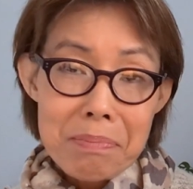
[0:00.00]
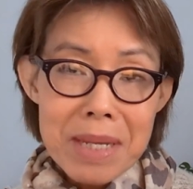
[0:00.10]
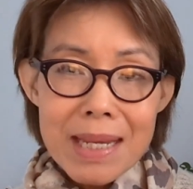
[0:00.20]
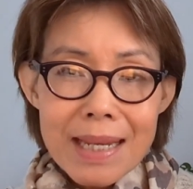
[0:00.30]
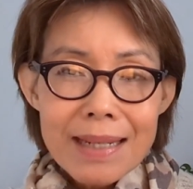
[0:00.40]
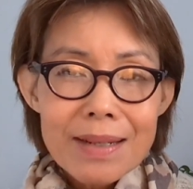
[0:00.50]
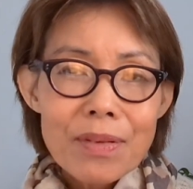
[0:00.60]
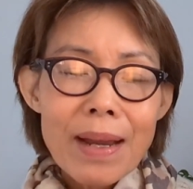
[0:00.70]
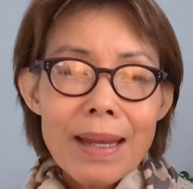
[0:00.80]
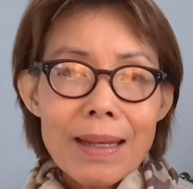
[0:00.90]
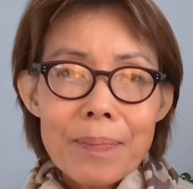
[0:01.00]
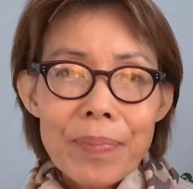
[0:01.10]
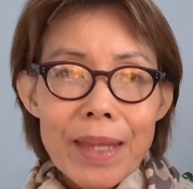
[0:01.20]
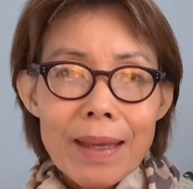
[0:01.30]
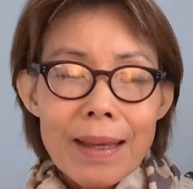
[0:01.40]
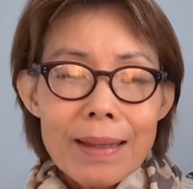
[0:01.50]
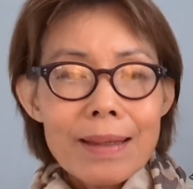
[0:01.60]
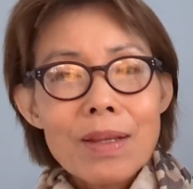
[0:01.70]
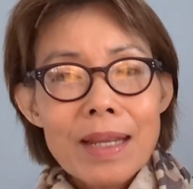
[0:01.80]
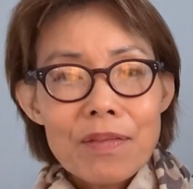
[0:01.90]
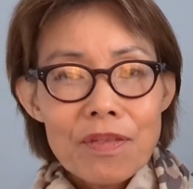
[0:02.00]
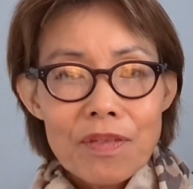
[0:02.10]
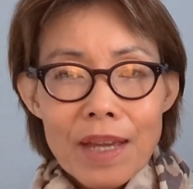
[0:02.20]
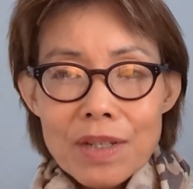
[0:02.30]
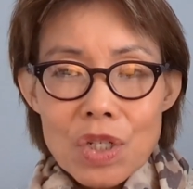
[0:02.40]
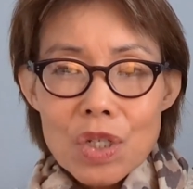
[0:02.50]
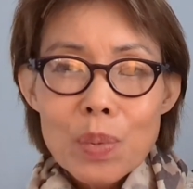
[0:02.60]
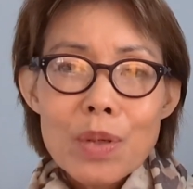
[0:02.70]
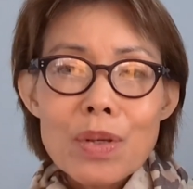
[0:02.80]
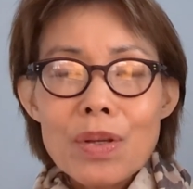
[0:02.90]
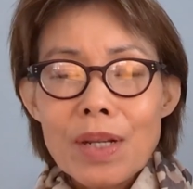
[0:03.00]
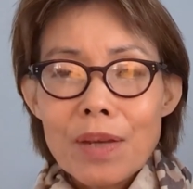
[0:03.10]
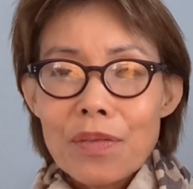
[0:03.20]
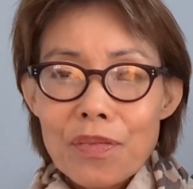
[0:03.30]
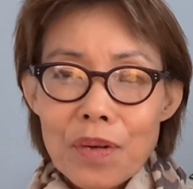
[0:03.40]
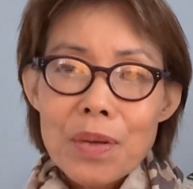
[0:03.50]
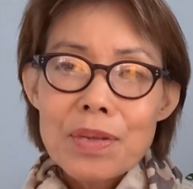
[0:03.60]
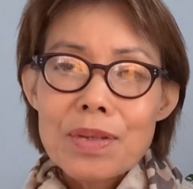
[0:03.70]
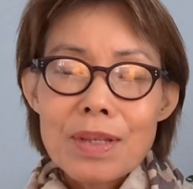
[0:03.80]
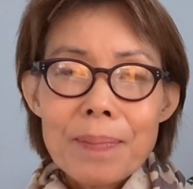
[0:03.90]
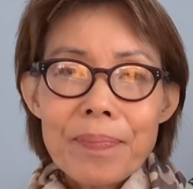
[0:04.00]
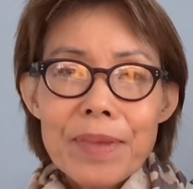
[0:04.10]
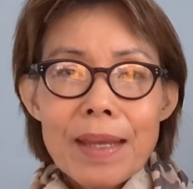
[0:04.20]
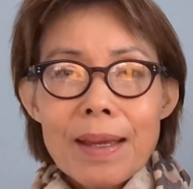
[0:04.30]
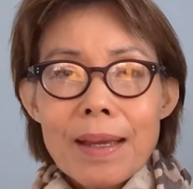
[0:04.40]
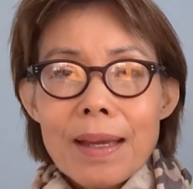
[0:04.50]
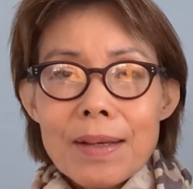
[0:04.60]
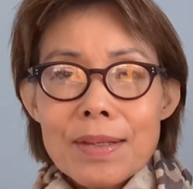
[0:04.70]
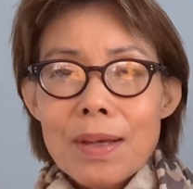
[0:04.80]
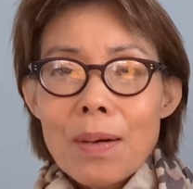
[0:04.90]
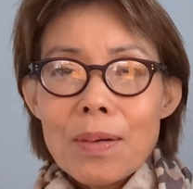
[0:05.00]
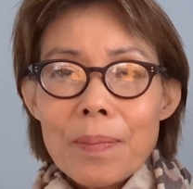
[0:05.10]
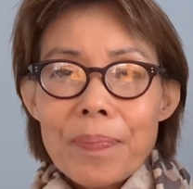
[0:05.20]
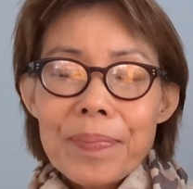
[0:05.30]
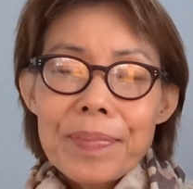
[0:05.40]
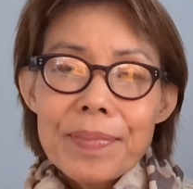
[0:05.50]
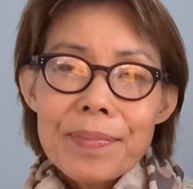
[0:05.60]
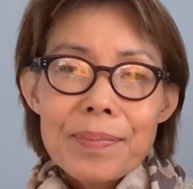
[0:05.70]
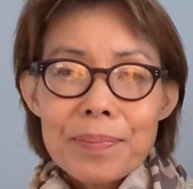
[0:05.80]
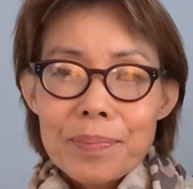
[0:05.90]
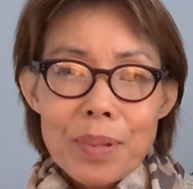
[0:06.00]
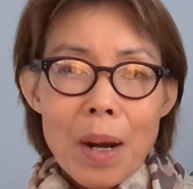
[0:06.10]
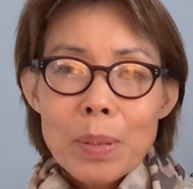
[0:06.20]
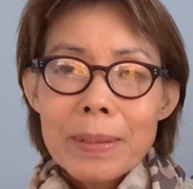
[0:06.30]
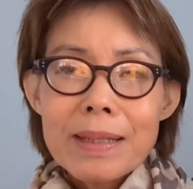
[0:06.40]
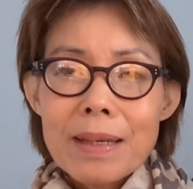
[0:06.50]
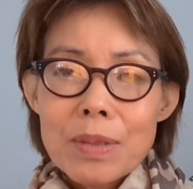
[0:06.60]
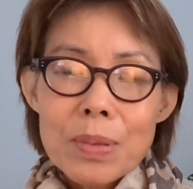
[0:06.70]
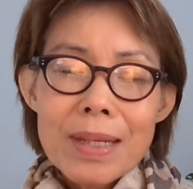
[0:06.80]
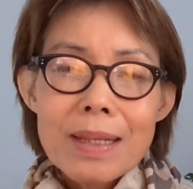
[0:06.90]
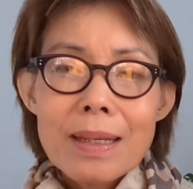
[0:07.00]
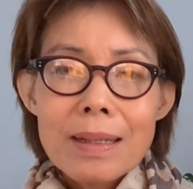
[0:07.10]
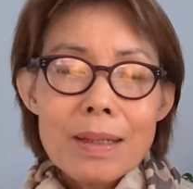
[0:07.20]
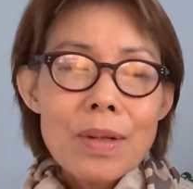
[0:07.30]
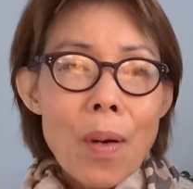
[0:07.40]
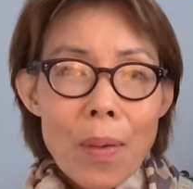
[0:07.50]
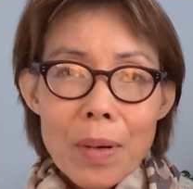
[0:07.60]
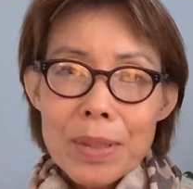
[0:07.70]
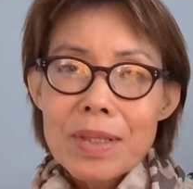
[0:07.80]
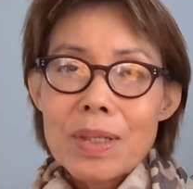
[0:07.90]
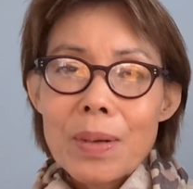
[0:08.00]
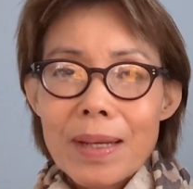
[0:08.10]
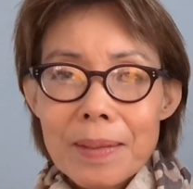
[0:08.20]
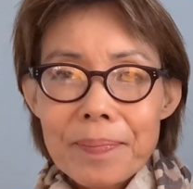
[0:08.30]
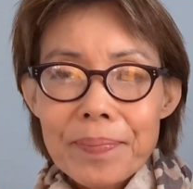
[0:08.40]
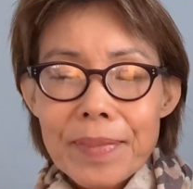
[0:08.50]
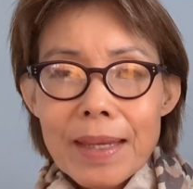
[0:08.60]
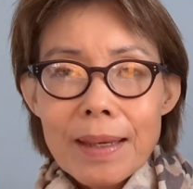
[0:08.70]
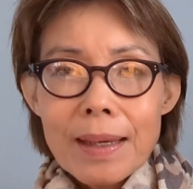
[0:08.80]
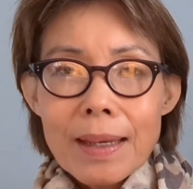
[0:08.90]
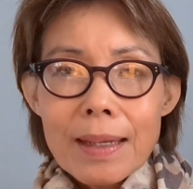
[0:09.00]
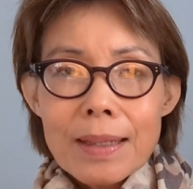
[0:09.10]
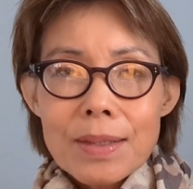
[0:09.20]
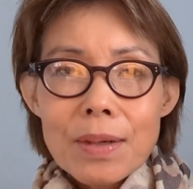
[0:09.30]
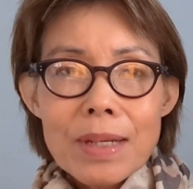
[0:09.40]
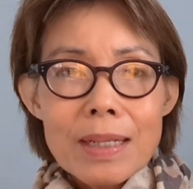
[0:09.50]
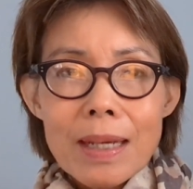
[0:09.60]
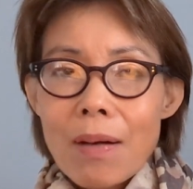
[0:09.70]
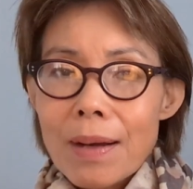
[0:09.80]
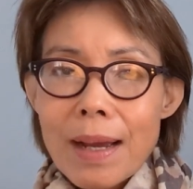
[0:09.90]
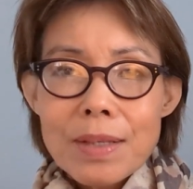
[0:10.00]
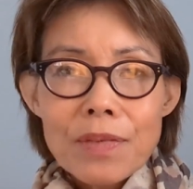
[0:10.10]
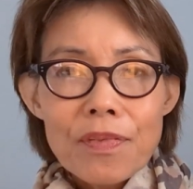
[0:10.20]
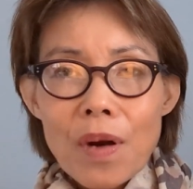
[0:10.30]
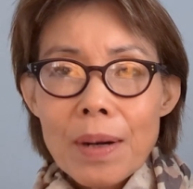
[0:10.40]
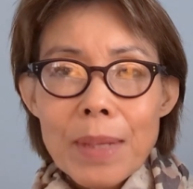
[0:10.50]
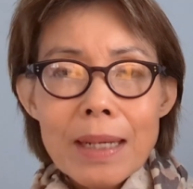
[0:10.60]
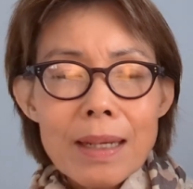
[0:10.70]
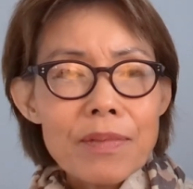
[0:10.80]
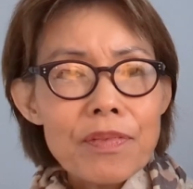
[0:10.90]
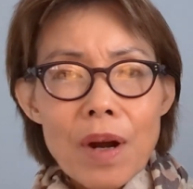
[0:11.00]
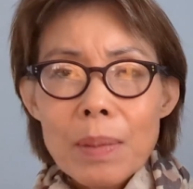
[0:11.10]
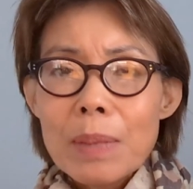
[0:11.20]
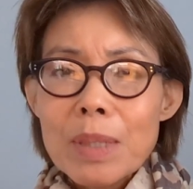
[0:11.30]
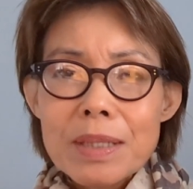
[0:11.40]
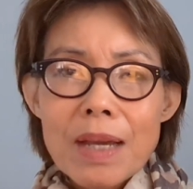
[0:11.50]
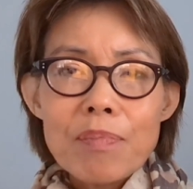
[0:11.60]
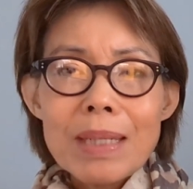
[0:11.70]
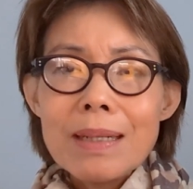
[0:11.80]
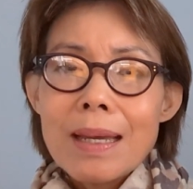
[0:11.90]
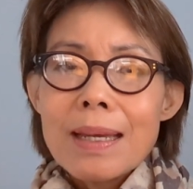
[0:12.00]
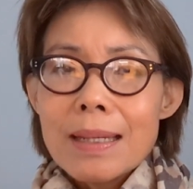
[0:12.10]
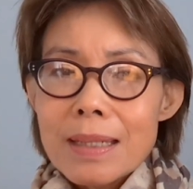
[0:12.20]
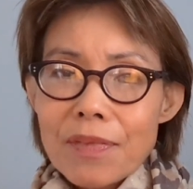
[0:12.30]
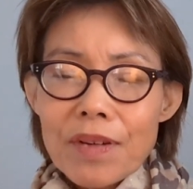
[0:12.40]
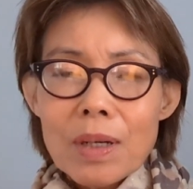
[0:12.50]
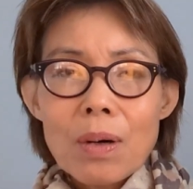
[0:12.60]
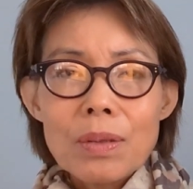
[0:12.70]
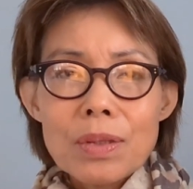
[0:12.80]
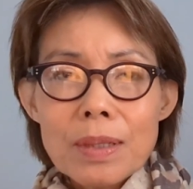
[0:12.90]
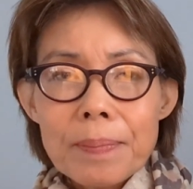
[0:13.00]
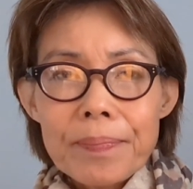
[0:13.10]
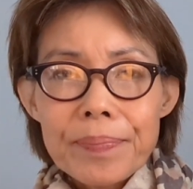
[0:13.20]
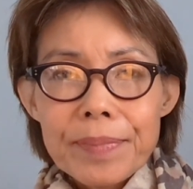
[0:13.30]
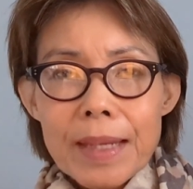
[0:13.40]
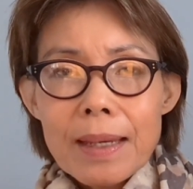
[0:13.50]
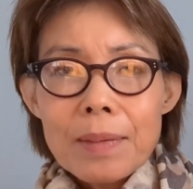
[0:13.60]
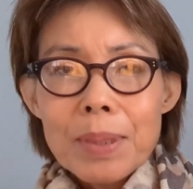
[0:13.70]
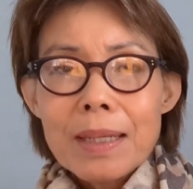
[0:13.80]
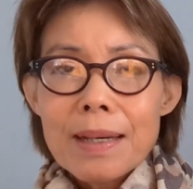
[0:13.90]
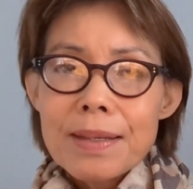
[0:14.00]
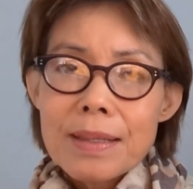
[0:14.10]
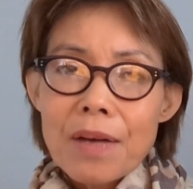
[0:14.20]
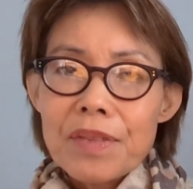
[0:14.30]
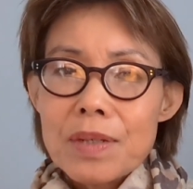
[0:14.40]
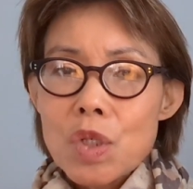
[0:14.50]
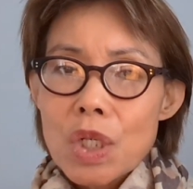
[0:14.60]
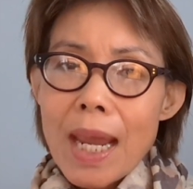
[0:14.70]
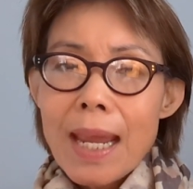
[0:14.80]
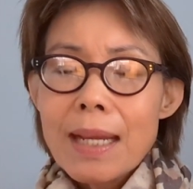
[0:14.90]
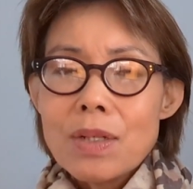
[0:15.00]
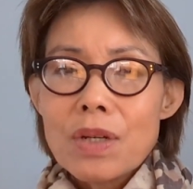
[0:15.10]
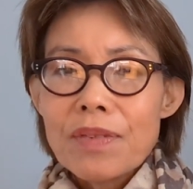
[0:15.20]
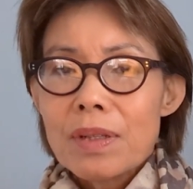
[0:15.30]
meat, right? You need vegetable, you need fruits. So probably that's what Noah was doing. So he did all kinds of farming, and farming must have been difficult because of the change of